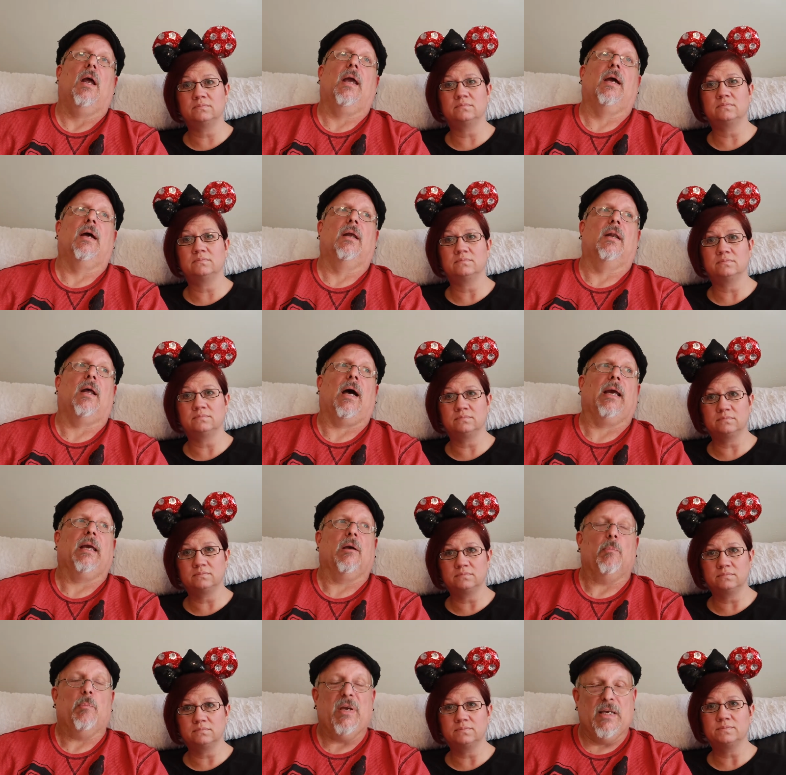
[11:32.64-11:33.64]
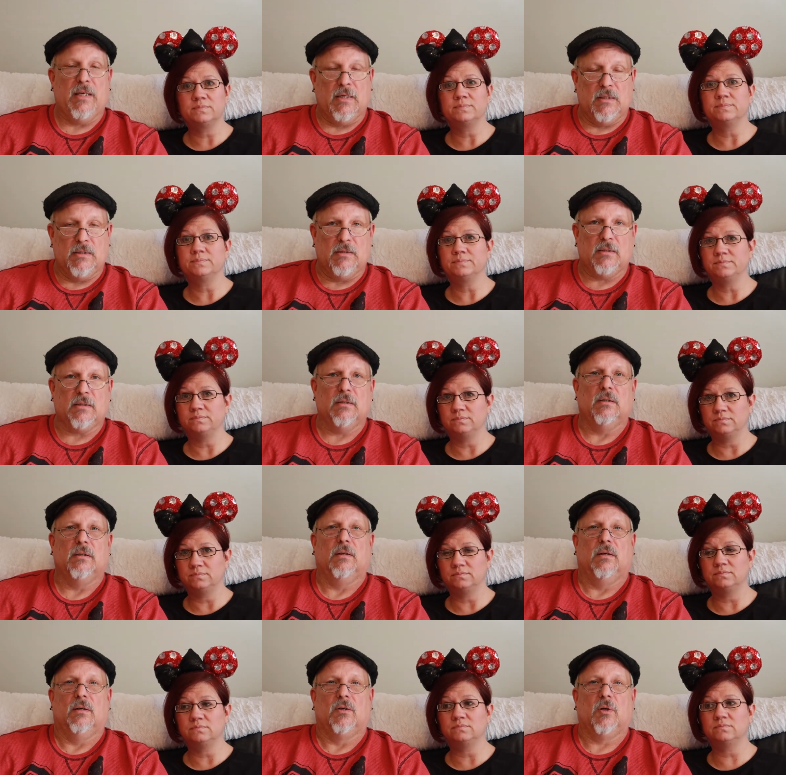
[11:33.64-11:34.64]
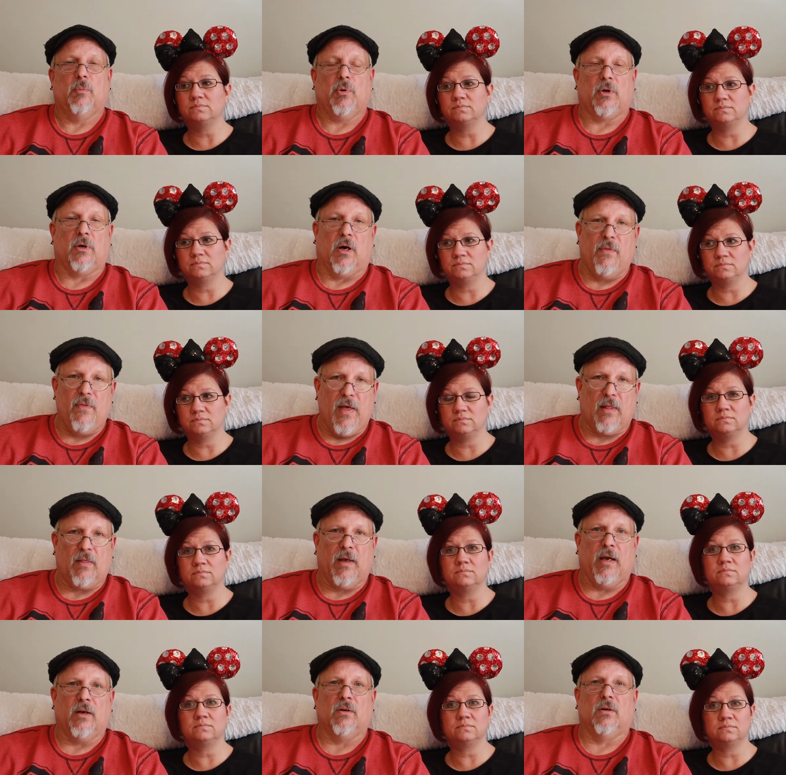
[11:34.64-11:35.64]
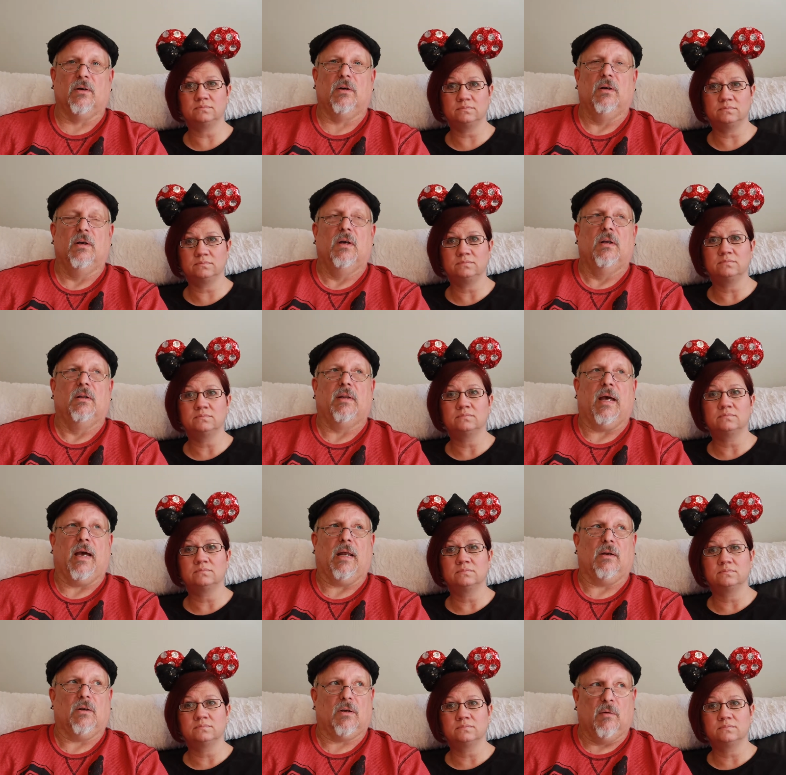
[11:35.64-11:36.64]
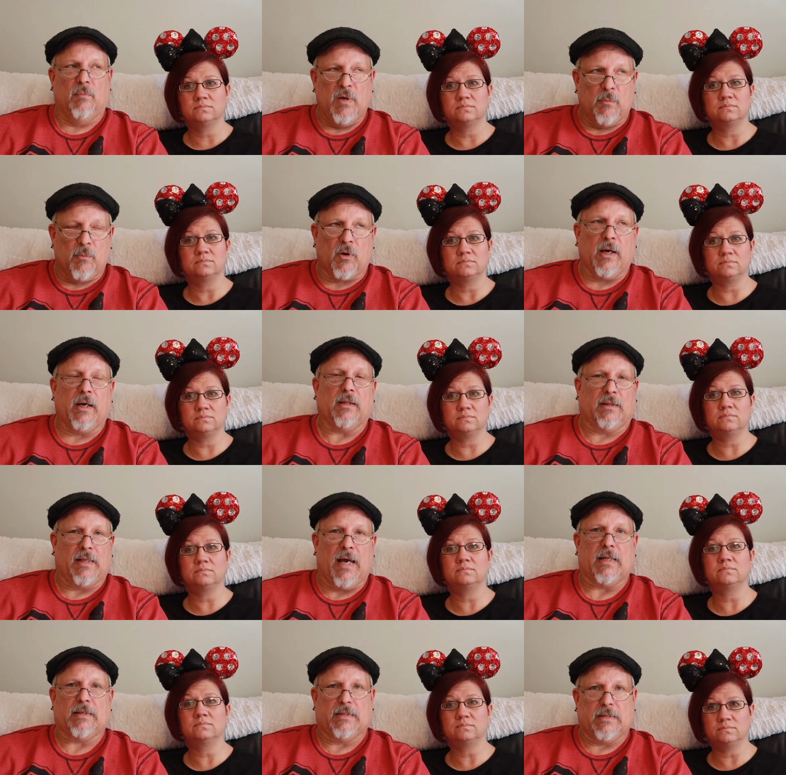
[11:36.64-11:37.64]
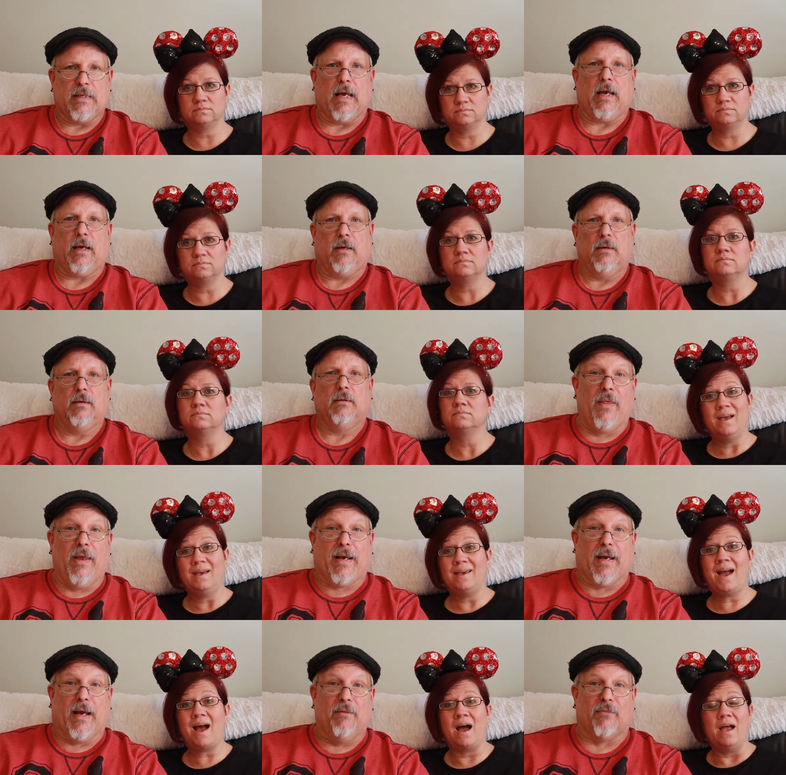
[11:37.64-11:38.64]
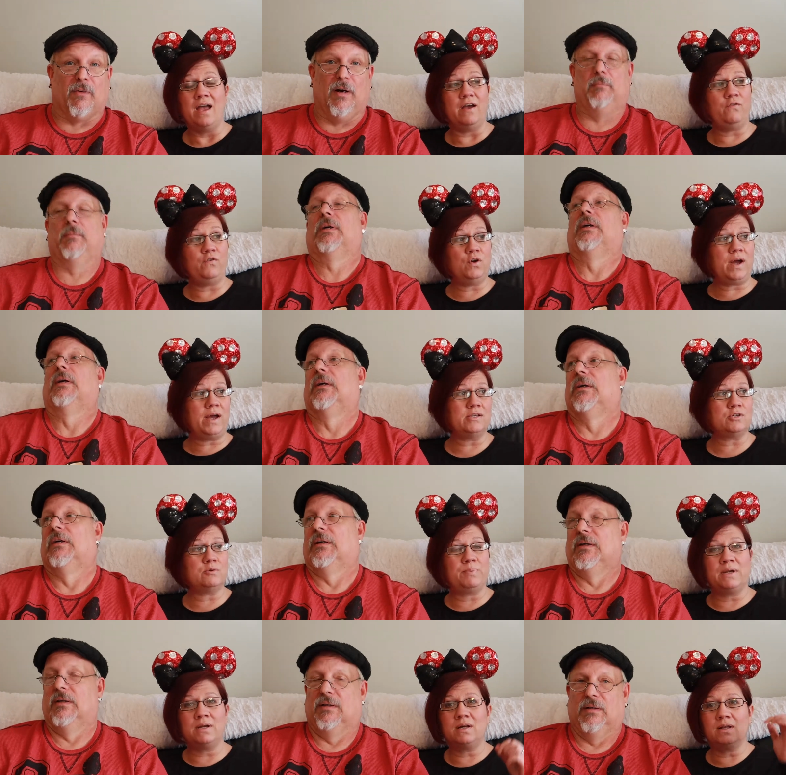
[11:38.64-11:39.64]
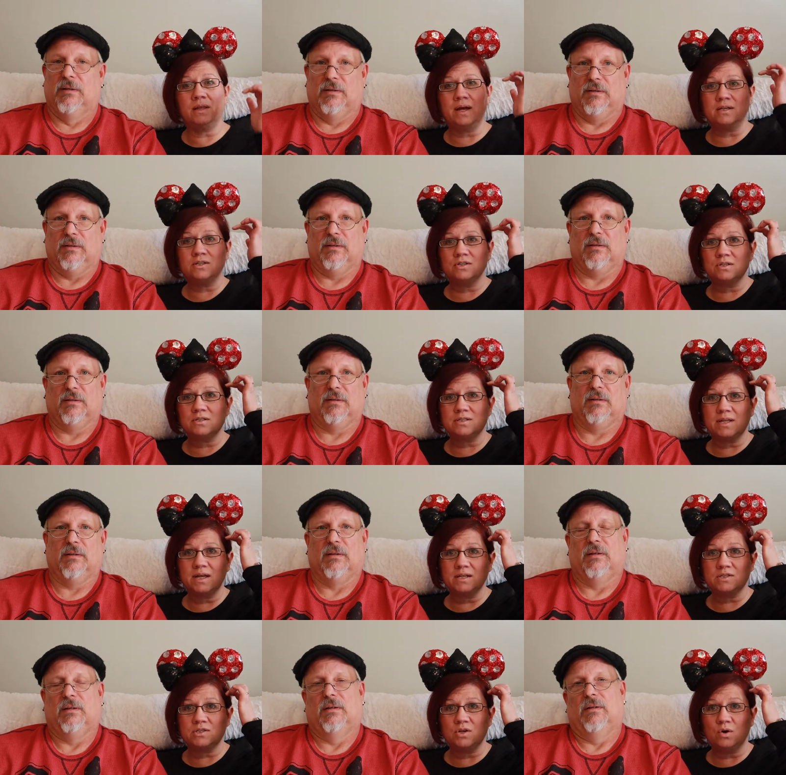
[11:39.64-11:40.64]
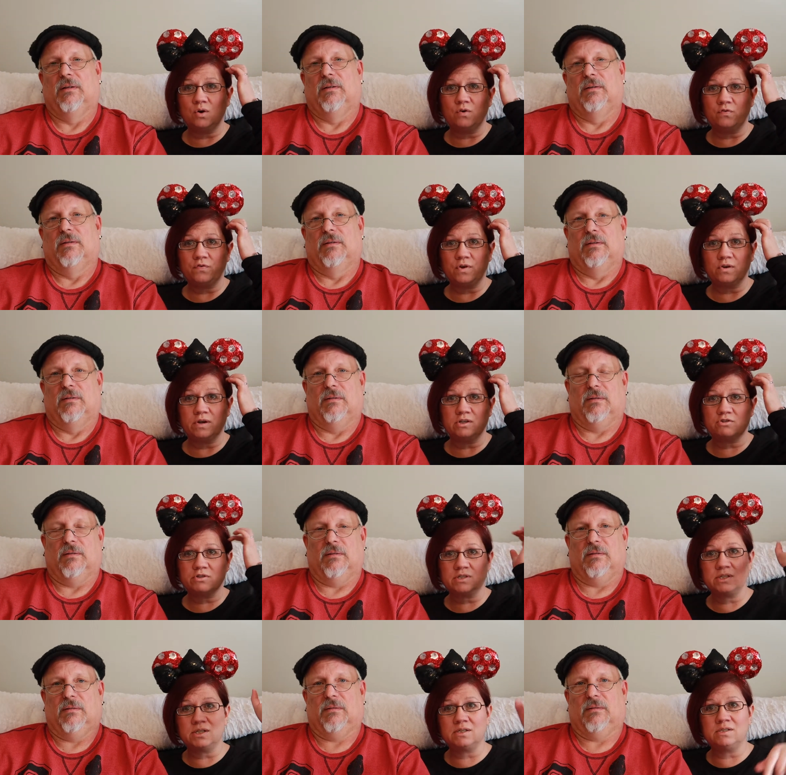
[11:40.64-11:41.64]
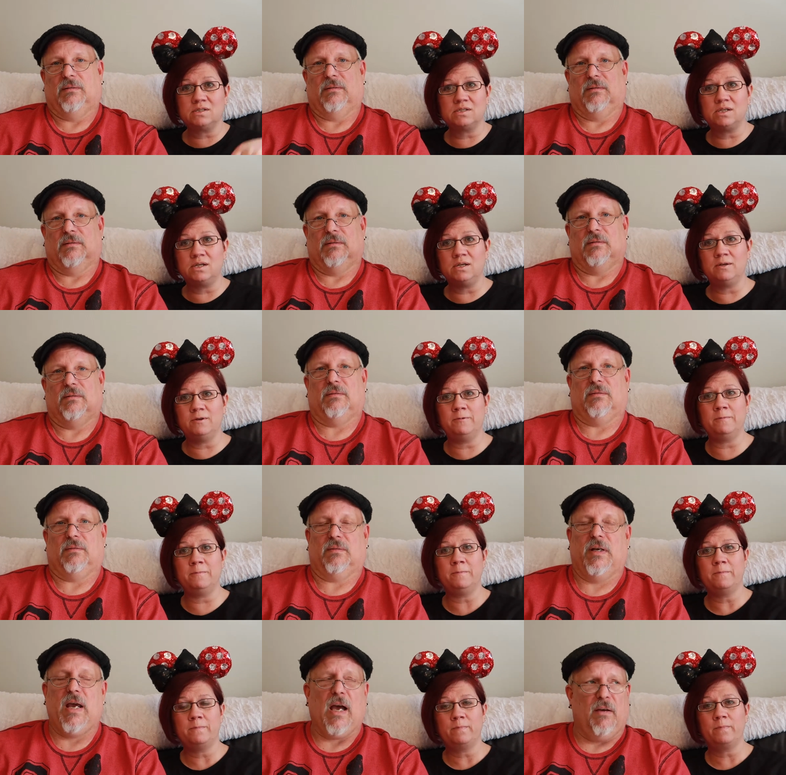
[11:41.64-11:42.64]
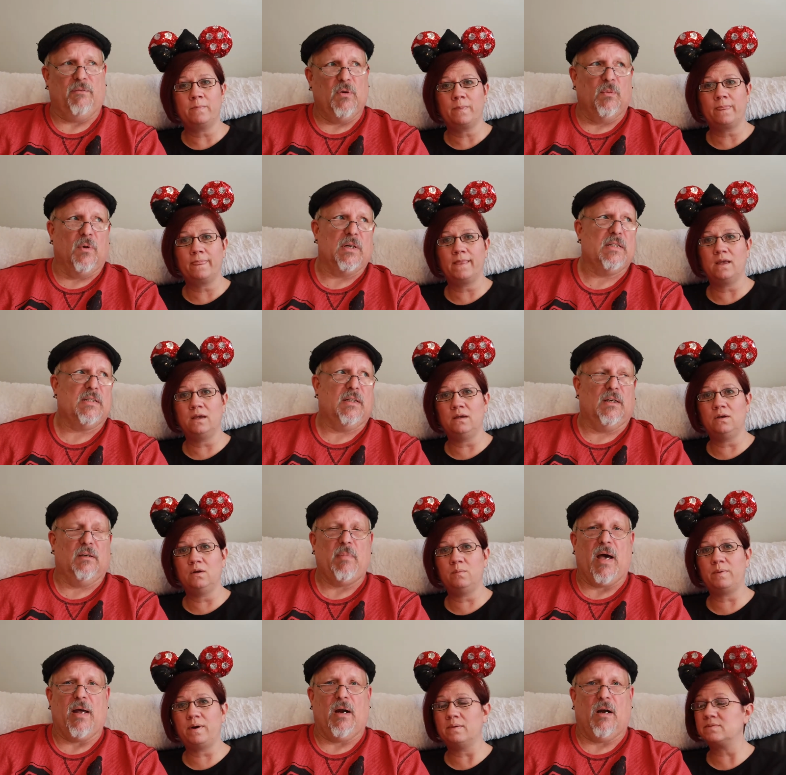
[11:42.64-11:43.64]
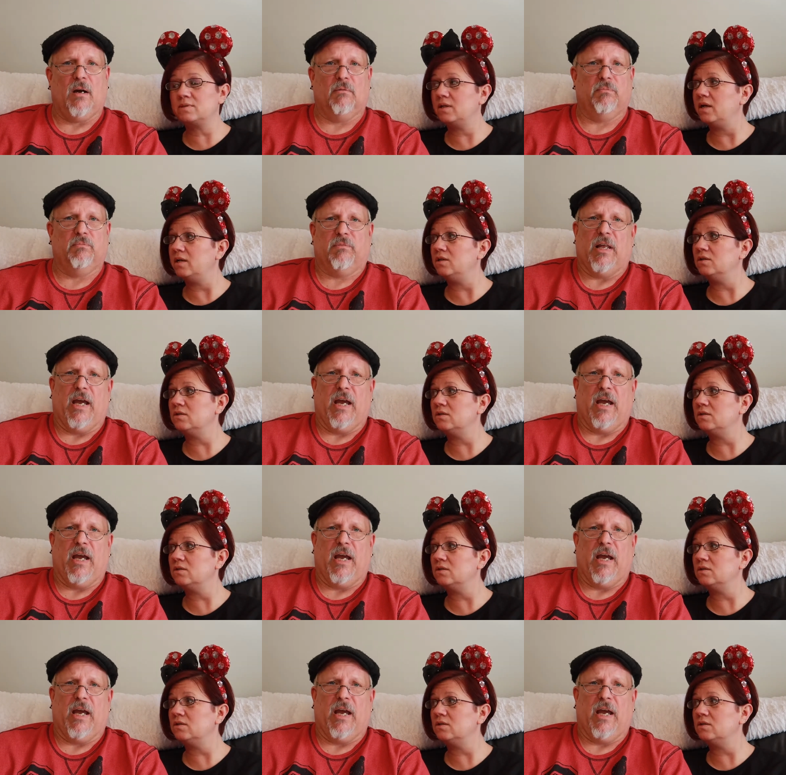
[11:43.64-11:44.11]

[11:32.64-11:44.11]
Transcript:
Speaker 1: and I get pins to put on that lanyard that commemorate that stay.
Speaker 2: Where they yeah. came from. If you guys are pin collectors, let us know if you're interested in seeing. Yeah, if you want to see about our lanyards.